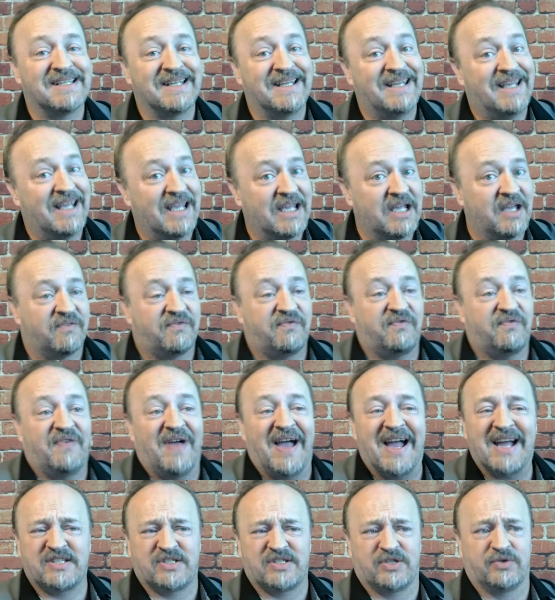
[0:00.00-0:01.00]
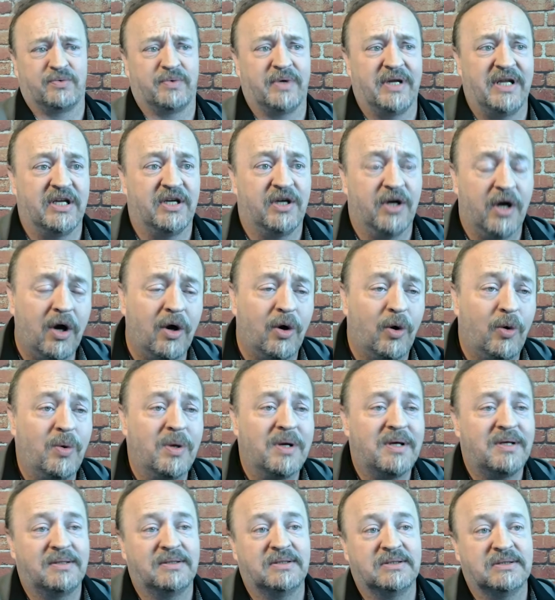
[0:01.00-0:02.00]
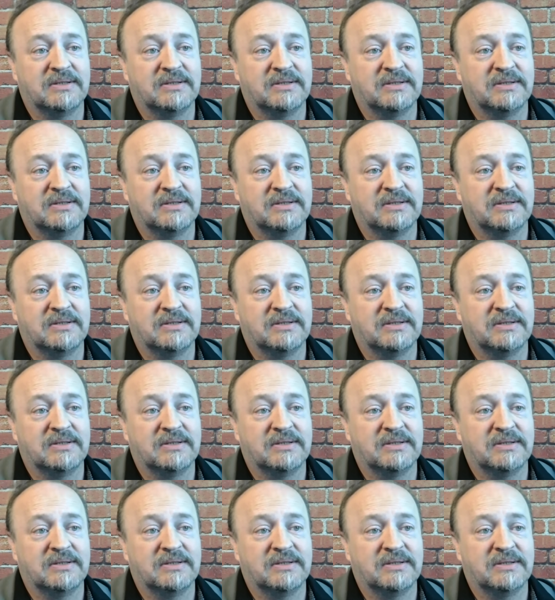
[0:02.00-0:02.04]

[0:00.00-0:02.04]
Gigafactory go?